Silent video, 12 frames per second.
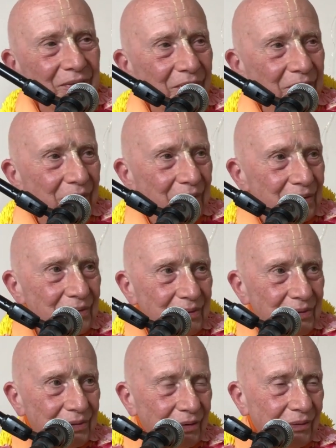for
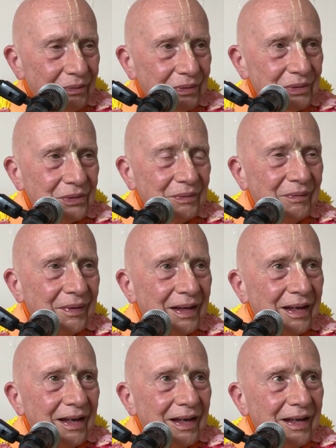Krishna's service,
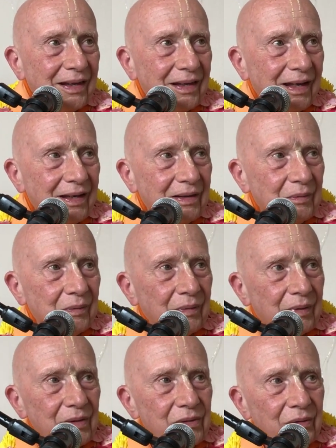
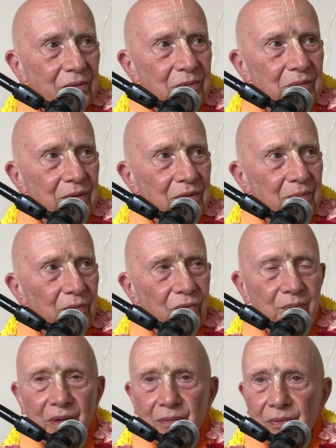then this, this
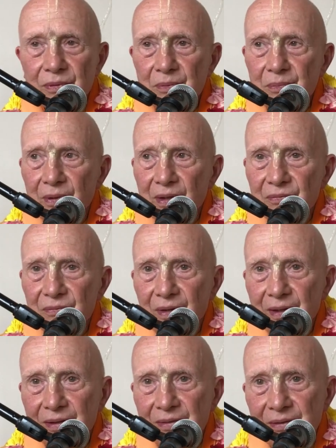movement will spread
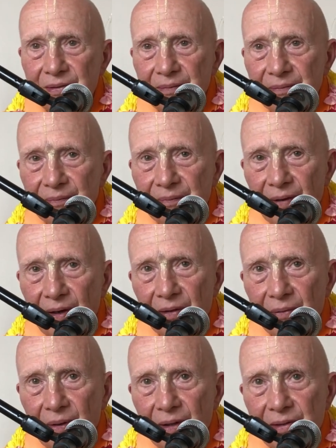fast.
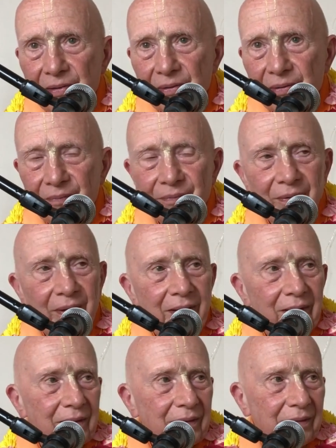Otherwise,
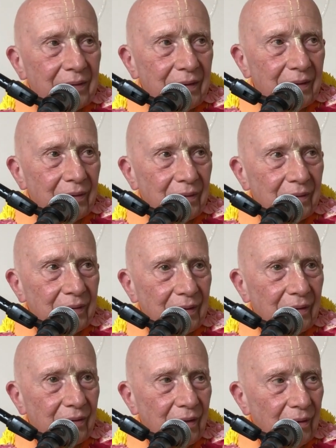it'll,
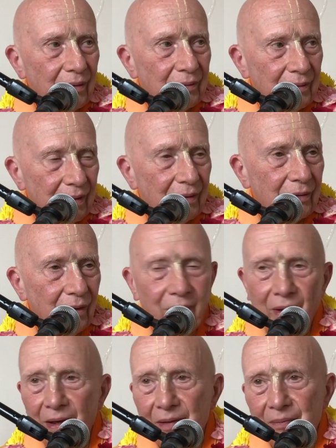it'll, go, it'll go
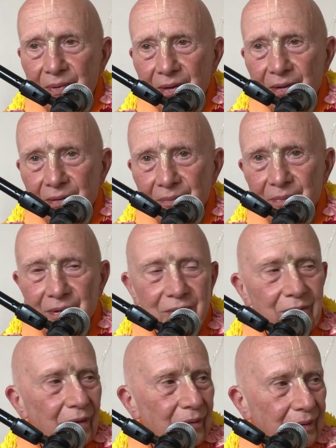on, but it'll be
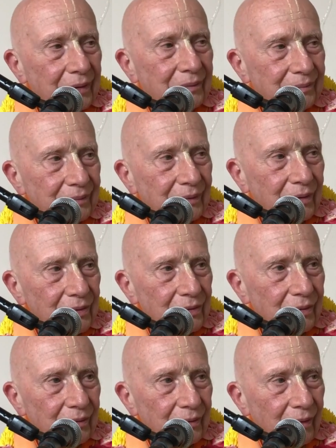slower
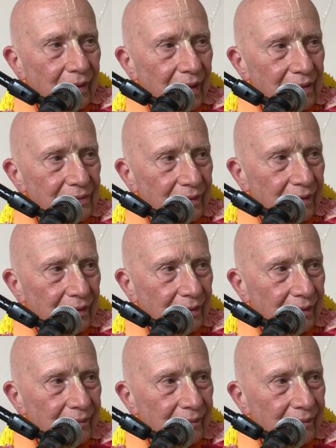because the Lord has to get,